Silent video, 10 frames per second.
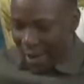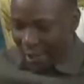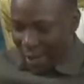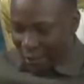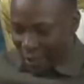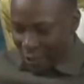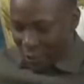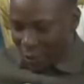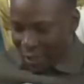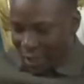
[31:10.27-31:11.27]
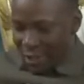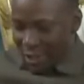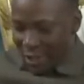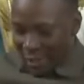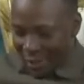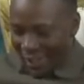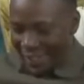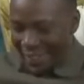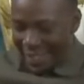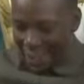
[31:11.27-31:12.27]
I love the song. It's
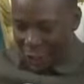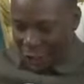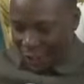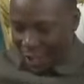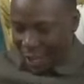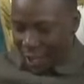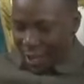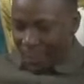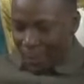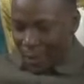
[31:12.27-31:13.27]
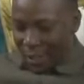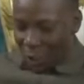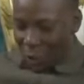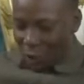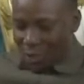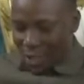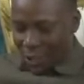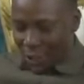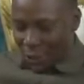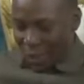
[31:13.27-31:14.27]
really touching. May the Lord
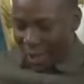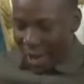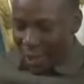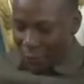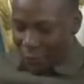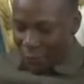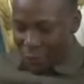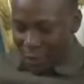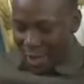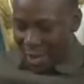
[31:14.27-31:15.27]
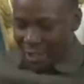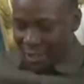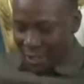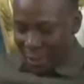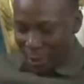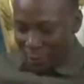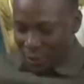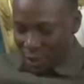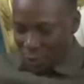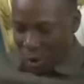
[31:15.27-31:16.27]
touch your life tonight in the name of
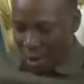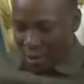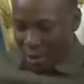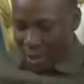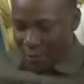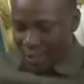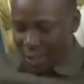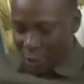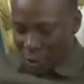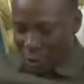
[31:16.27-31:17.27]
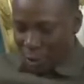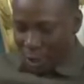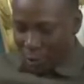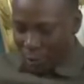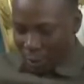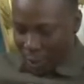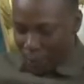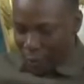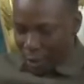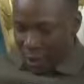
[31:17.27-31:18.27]
Jesus Christ. Kevin Kitogo na kuona
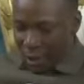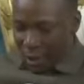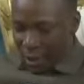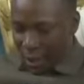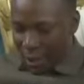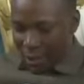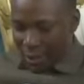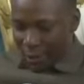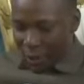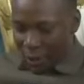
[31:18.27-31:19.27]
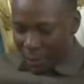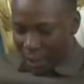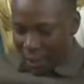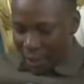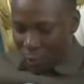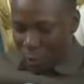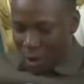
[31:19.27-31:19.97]
anasema shalom Kenya.